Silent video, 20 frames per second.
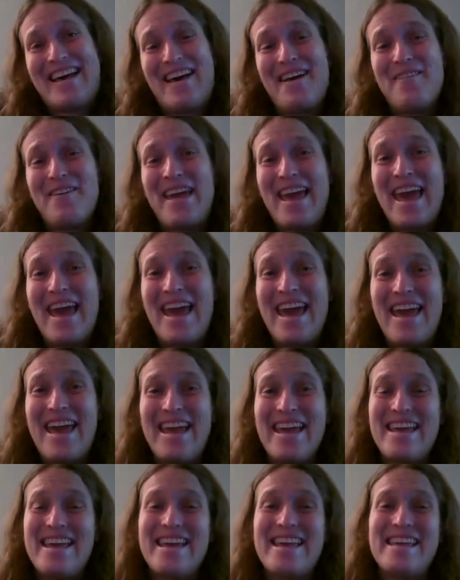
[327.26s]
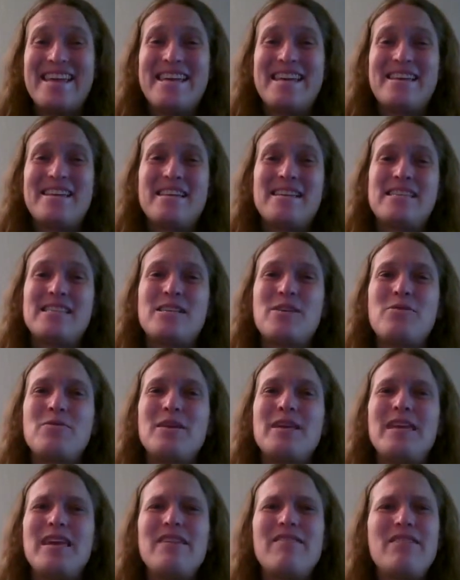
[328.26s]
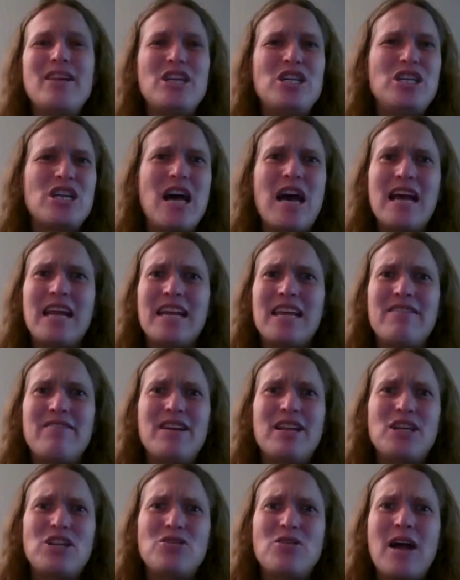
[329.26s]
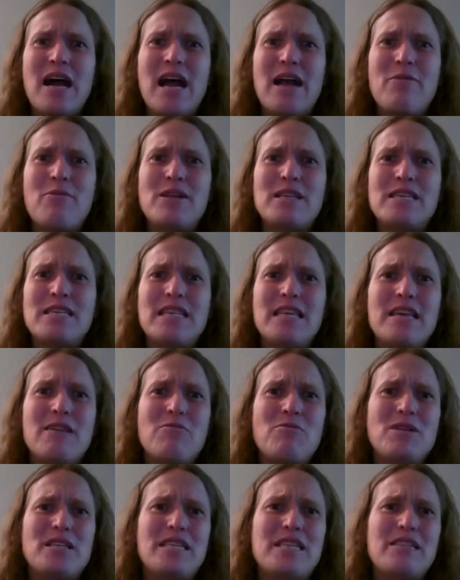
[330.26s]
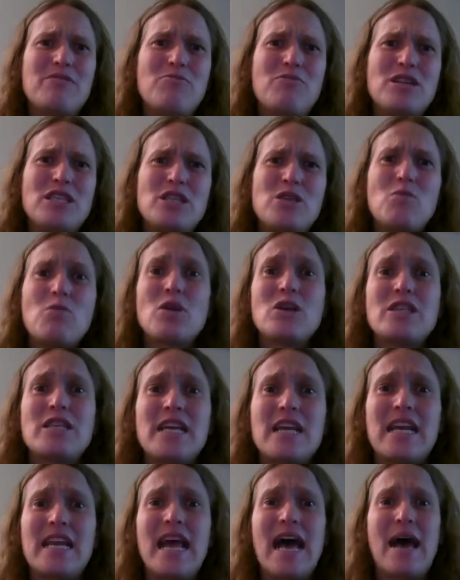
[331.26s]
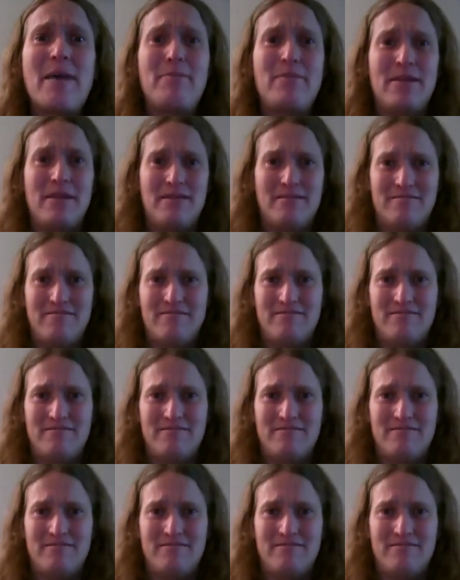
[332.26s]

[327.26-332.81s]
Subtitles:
Okay, so give it a shot, give it a try. What's the worst that could happen?